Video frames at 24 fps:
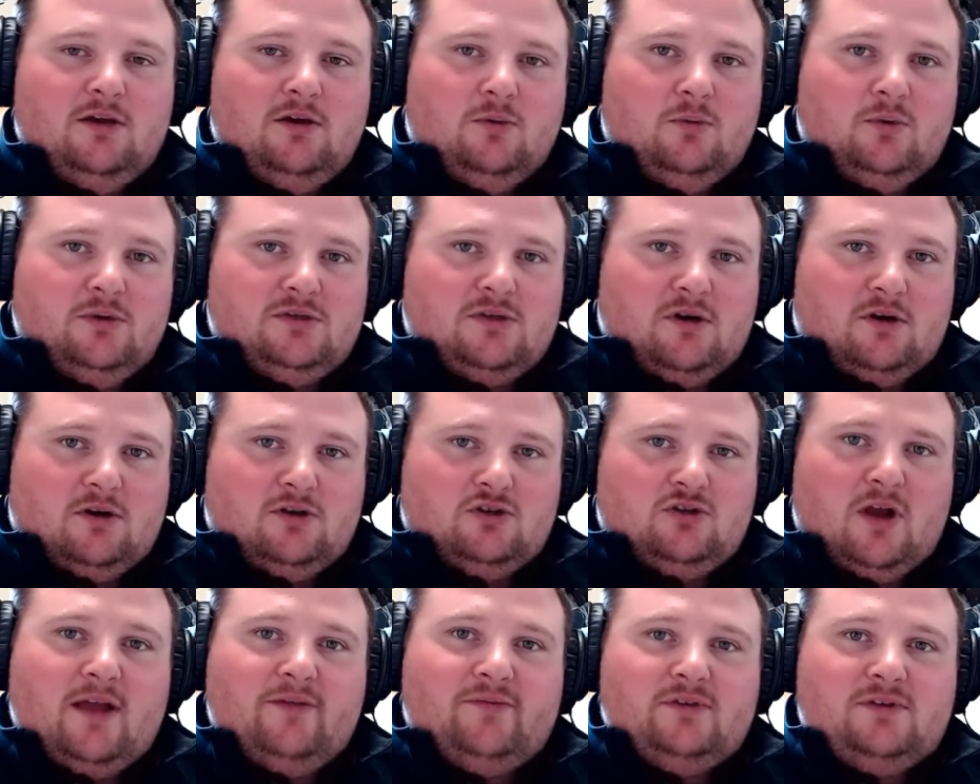We started
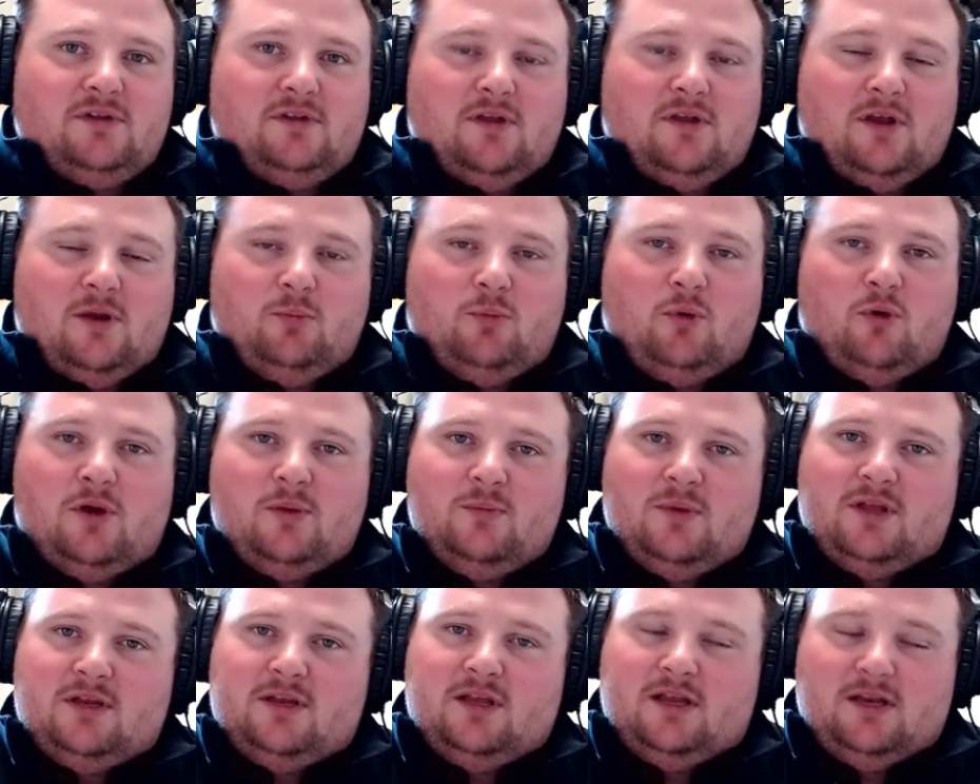driving to the
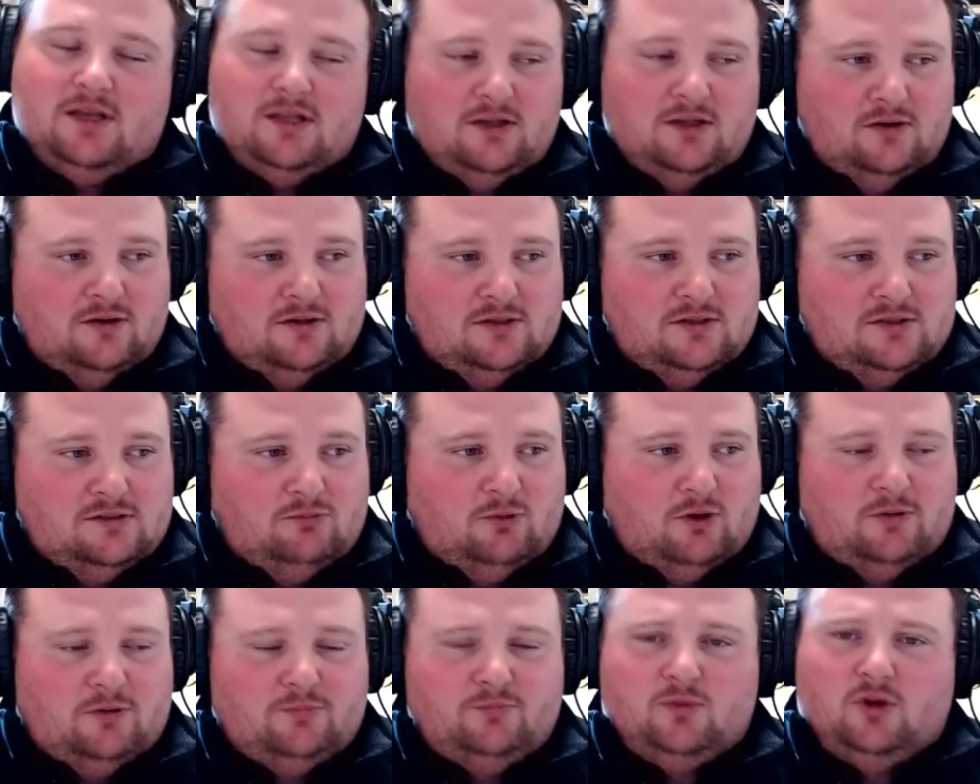appointment, and he goes,
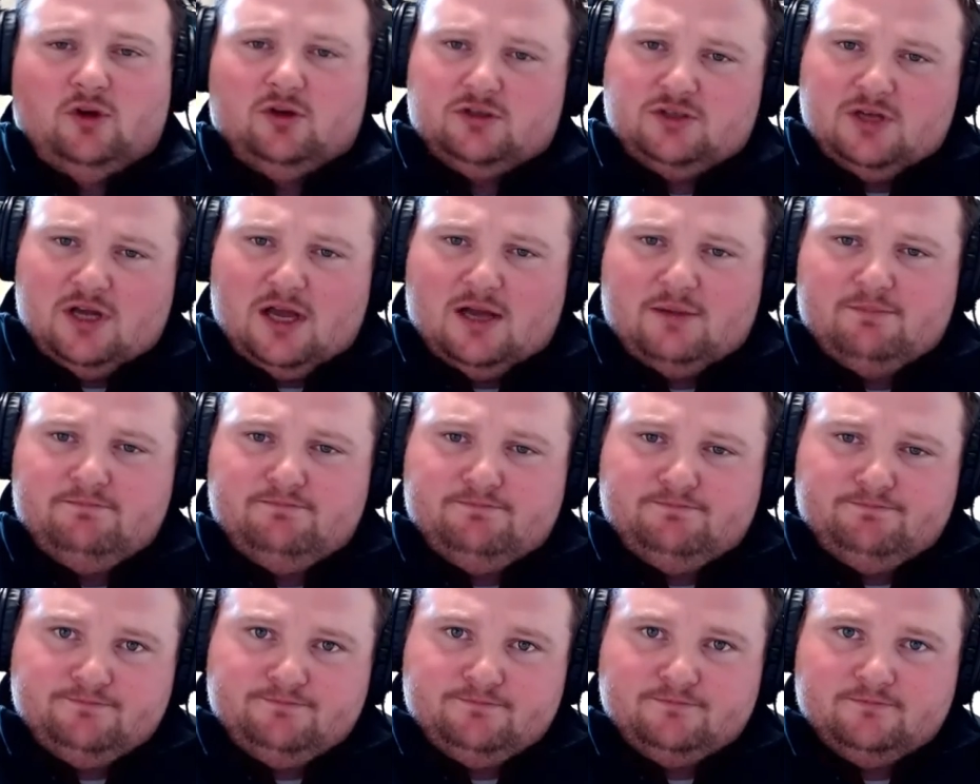well, your job,
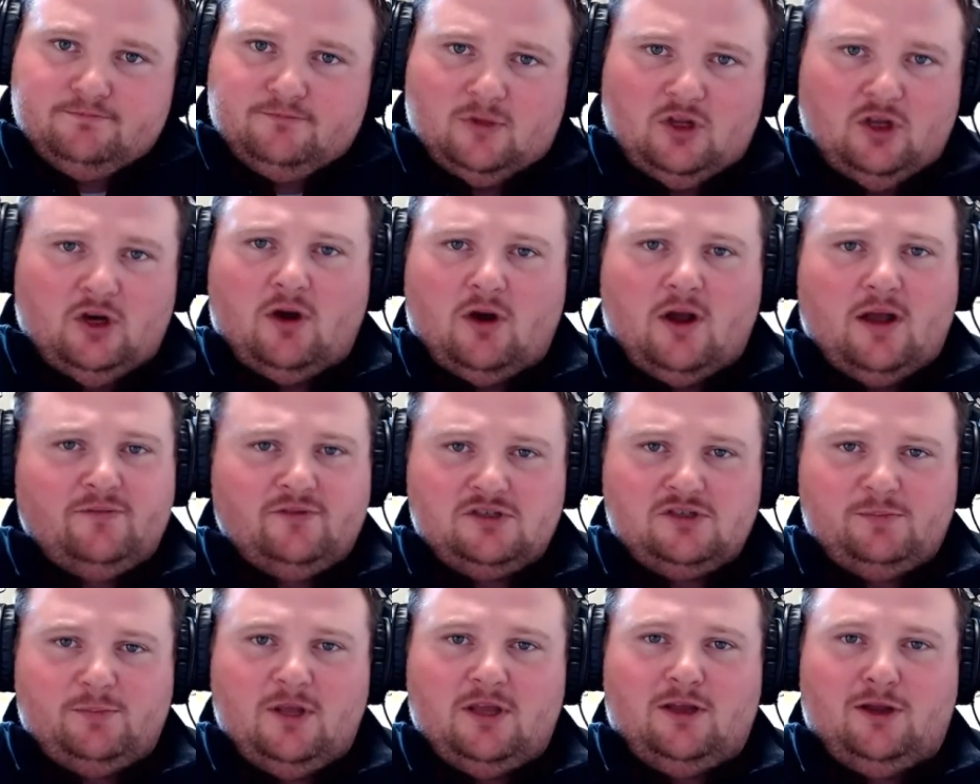you don't have a
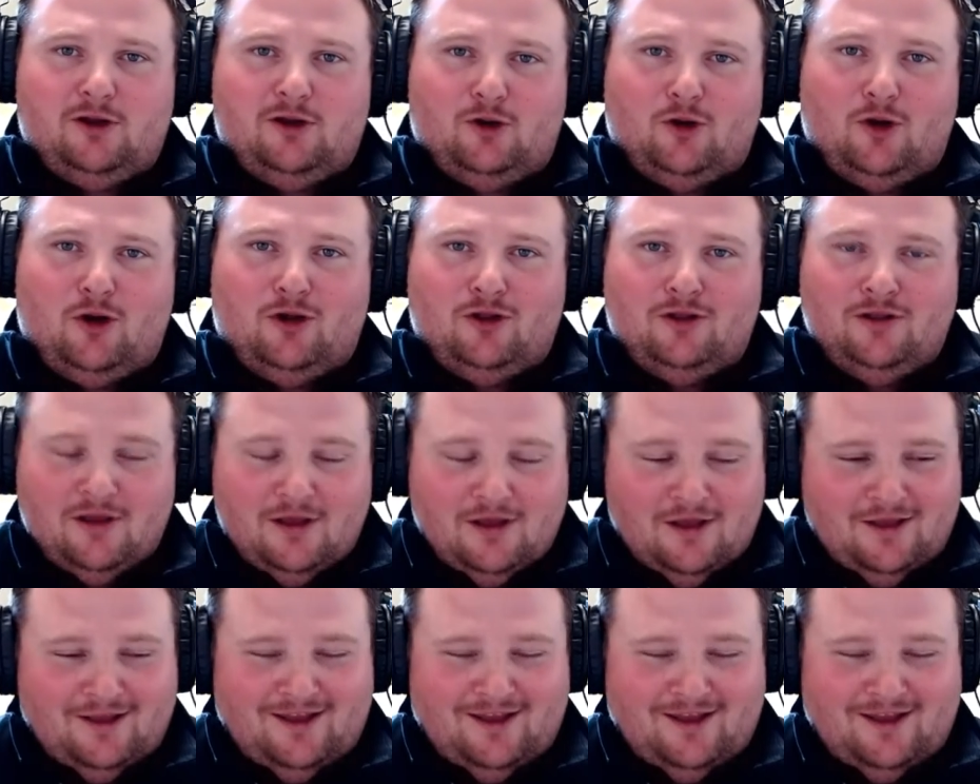speaking role.